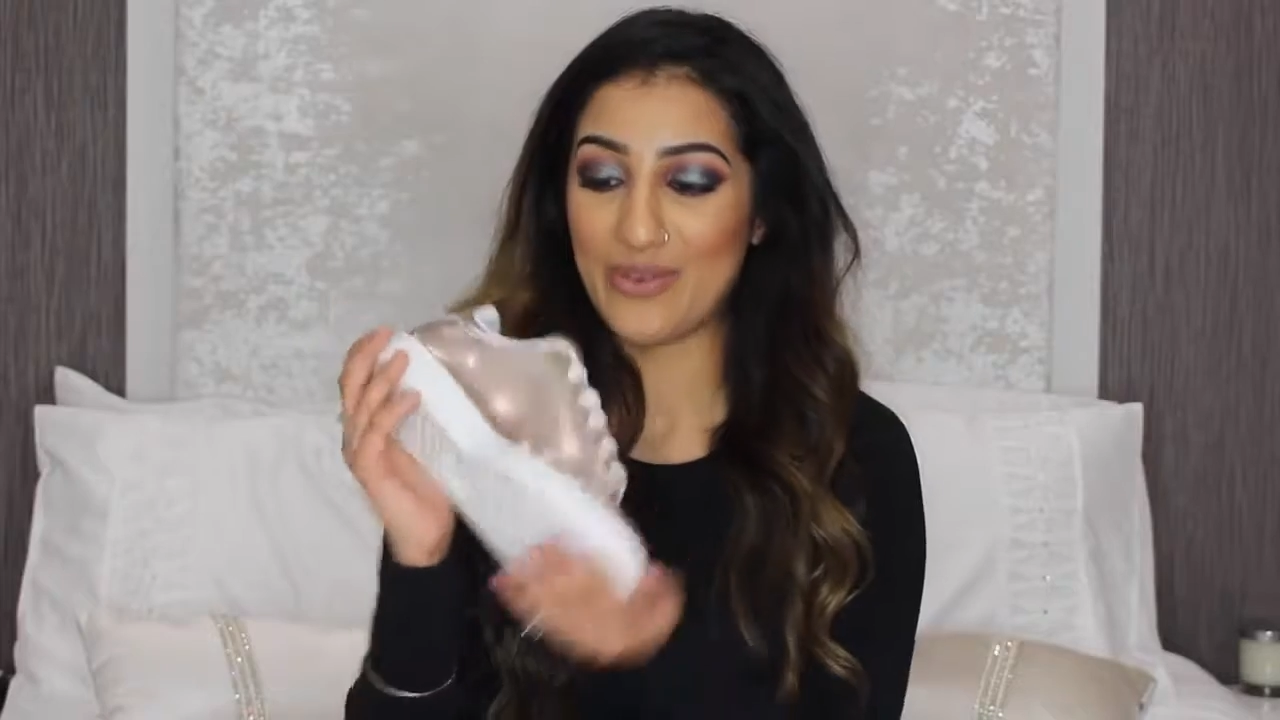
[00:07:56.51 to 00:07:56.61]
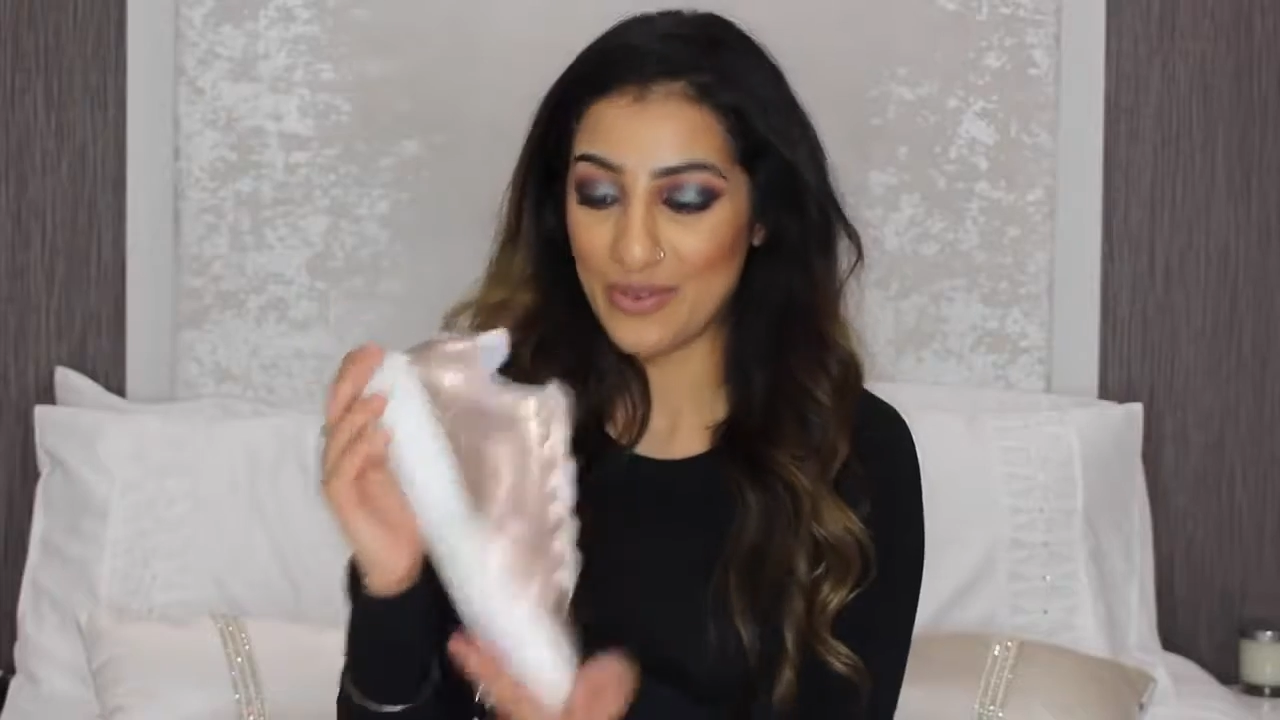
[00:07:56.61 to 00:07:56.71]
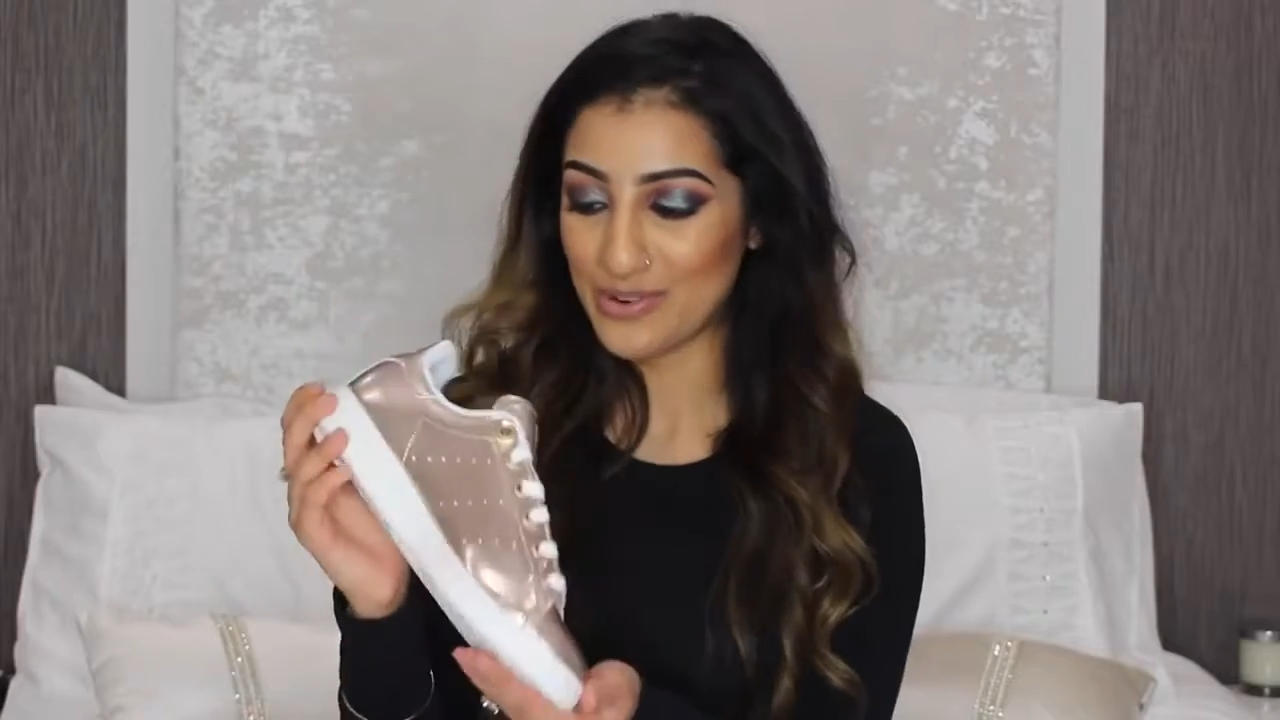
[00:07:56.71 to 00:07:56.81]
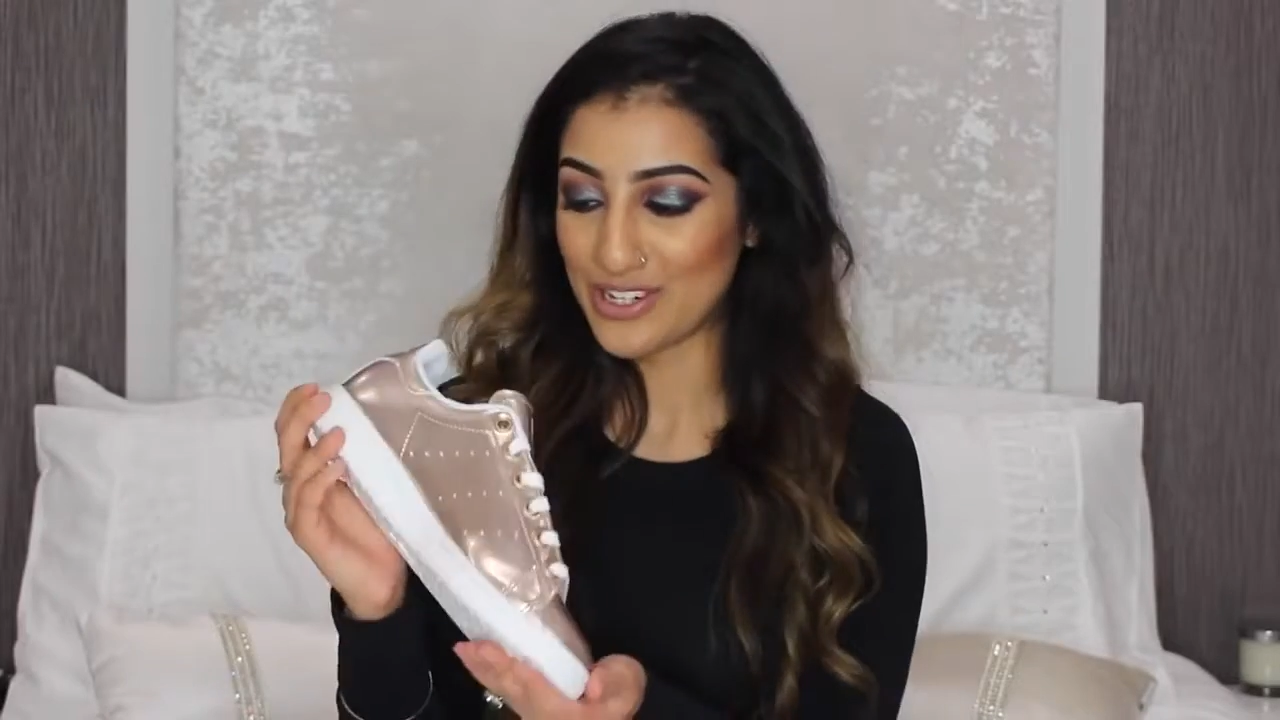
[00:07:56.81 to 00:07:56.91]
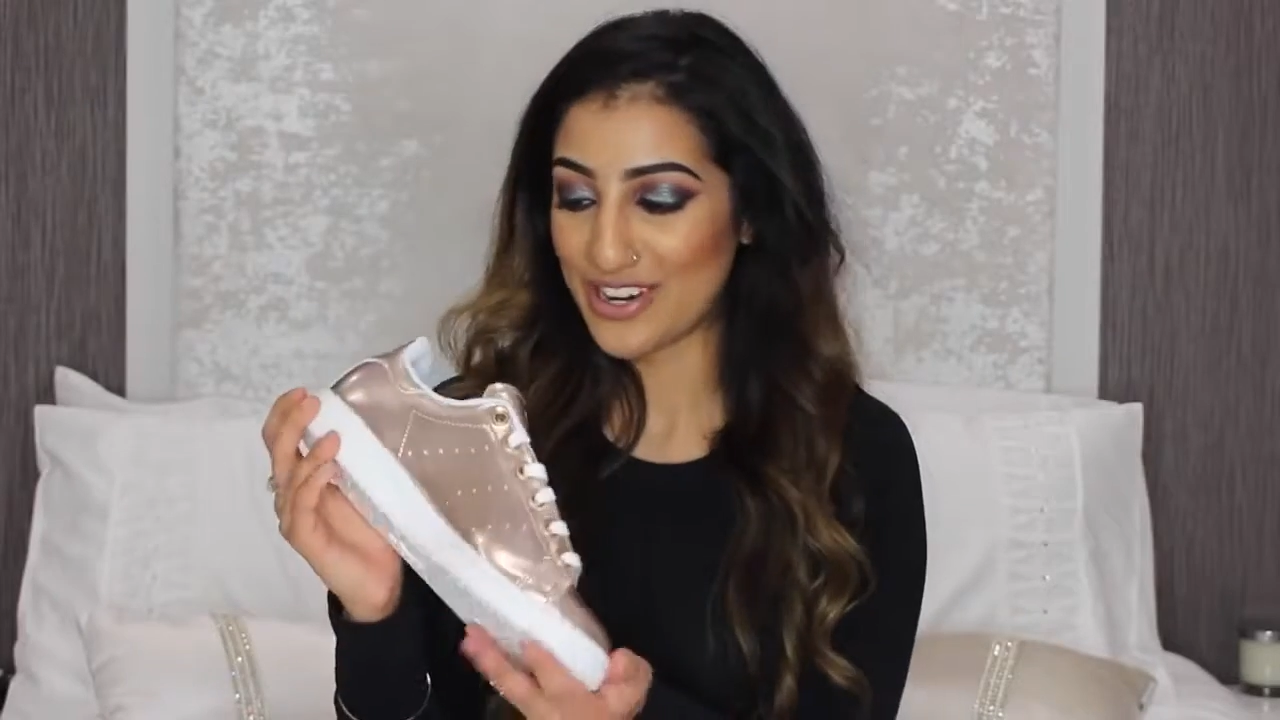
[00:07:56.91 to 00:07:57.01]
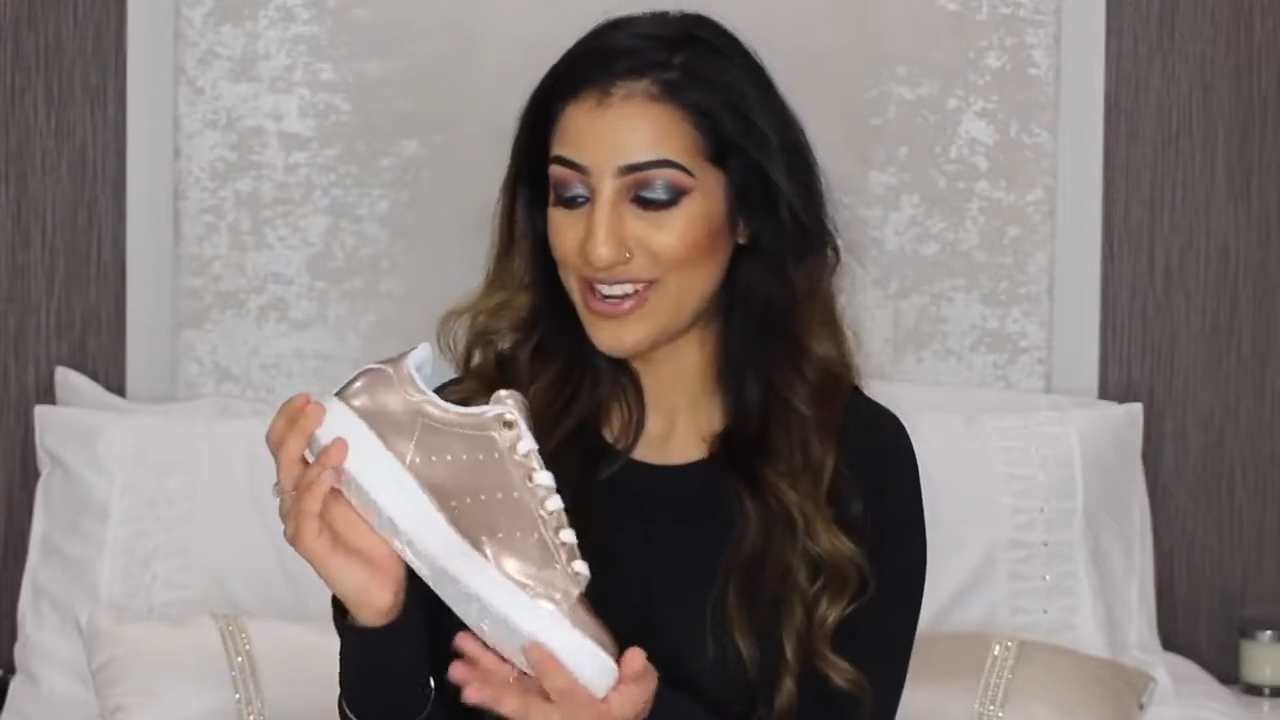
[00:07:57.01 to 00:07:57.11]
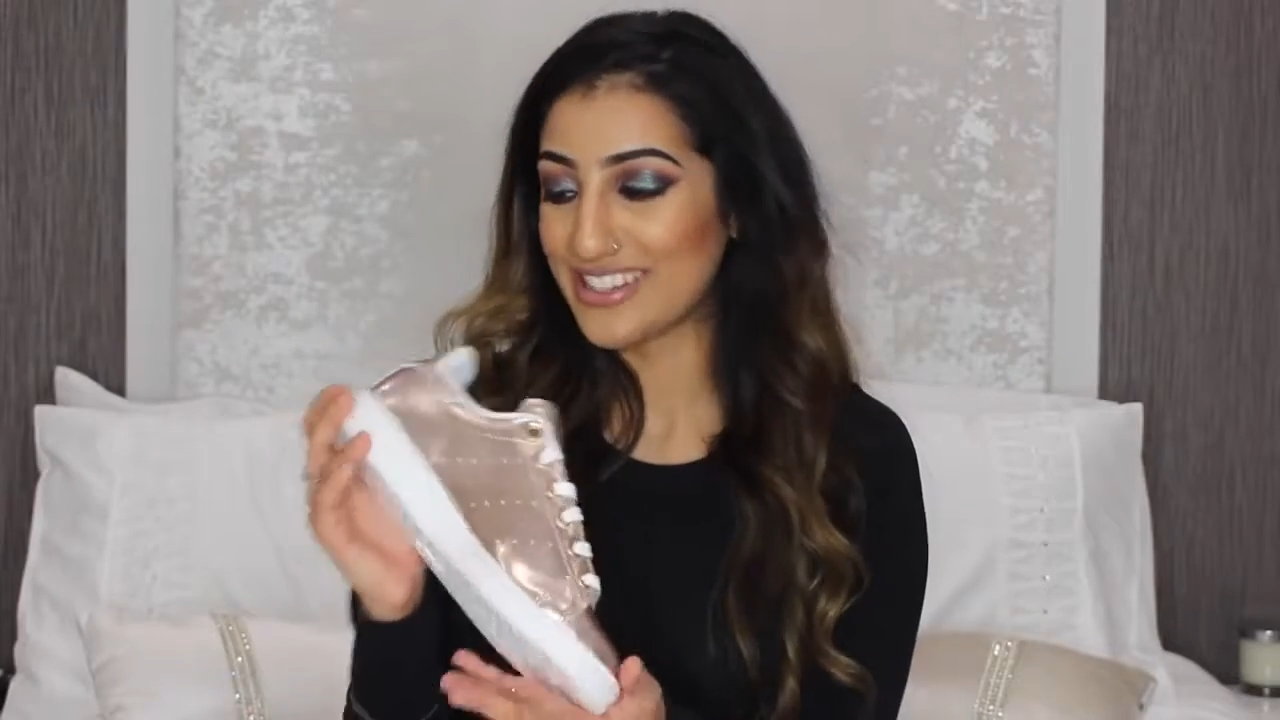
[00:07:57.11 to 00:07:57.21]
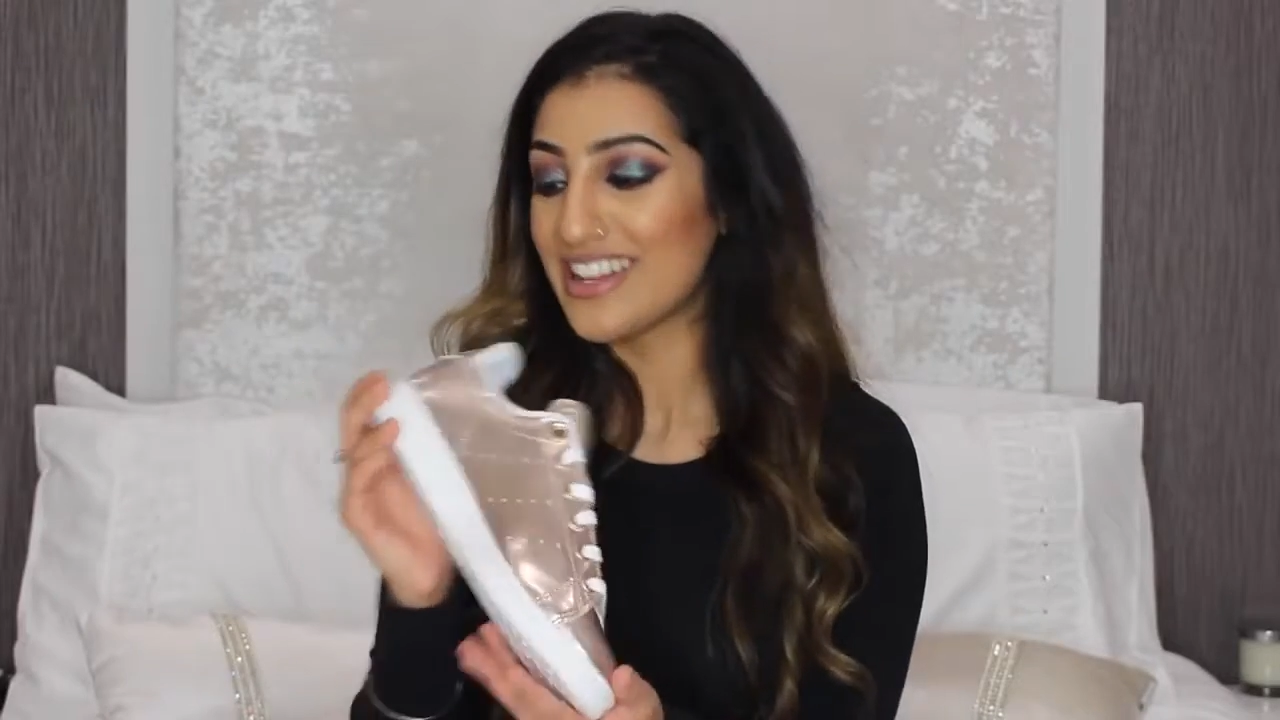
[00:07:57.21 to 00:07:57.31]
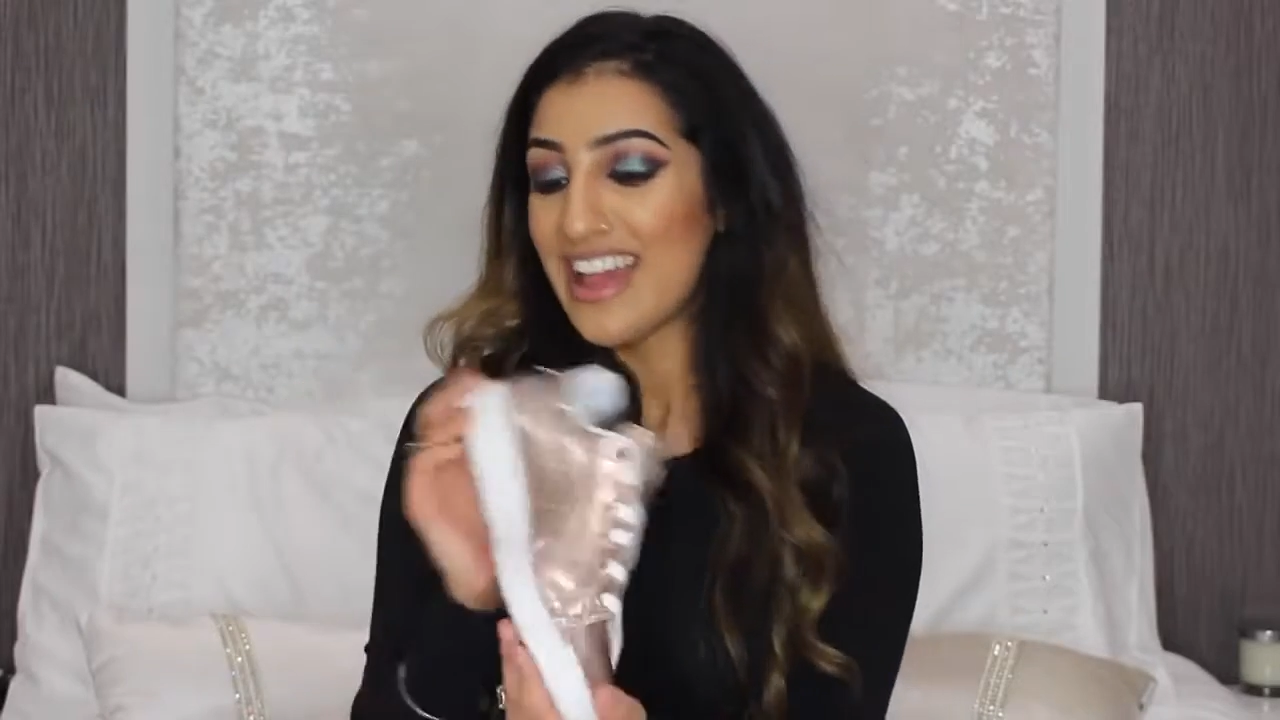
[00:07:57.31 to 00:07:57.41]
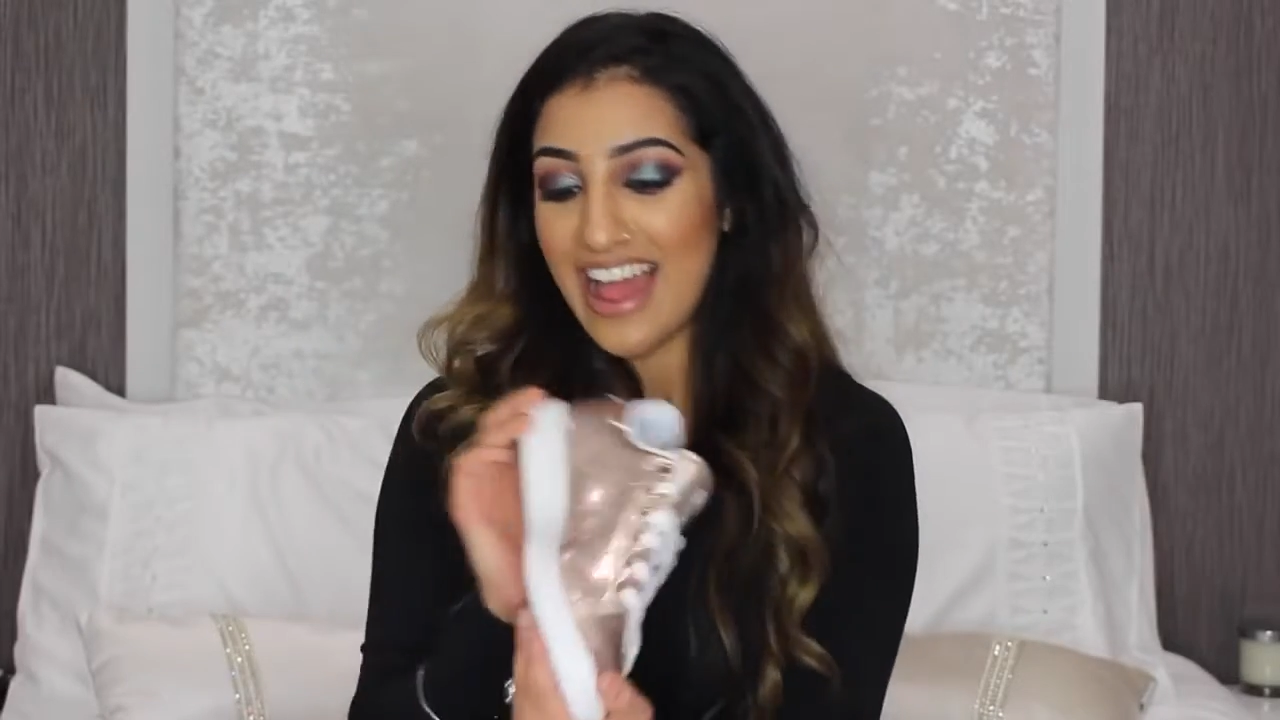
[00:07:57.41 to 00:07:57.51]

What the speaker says: gorgeous,